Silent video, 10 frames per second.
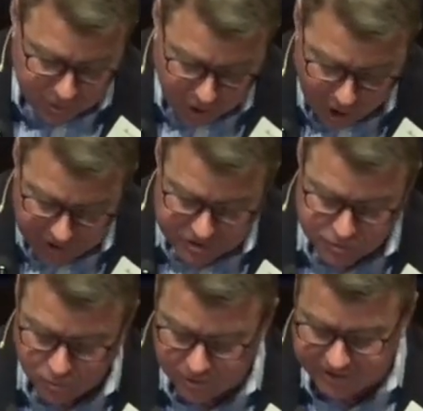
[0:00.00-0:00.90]
God
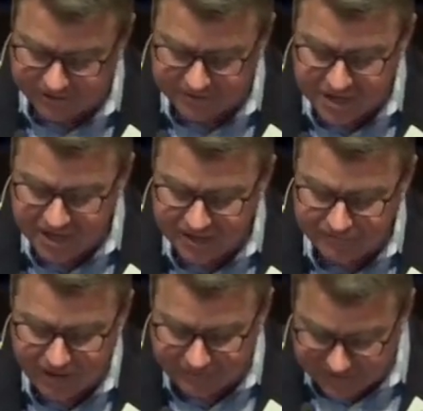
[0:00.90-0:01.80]
is working in that.